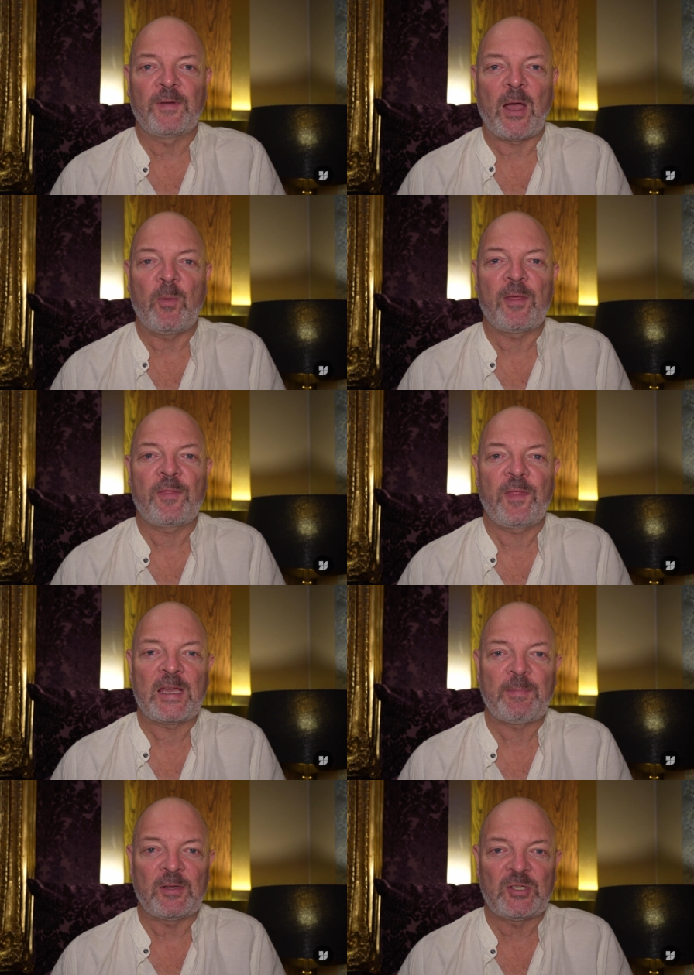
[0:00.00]
how we
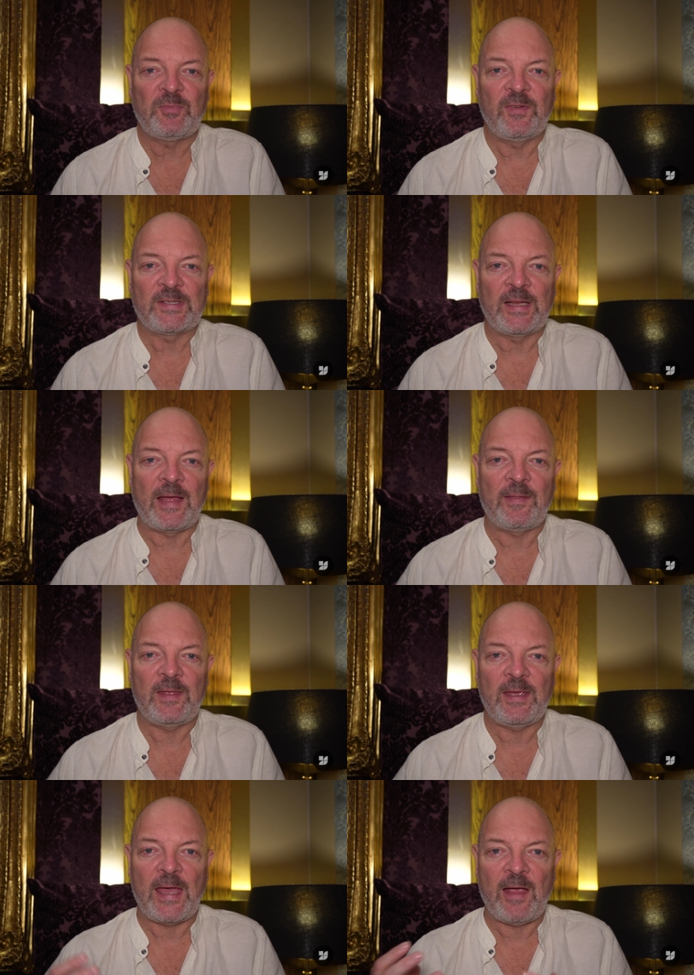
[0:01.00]
think about supervision and the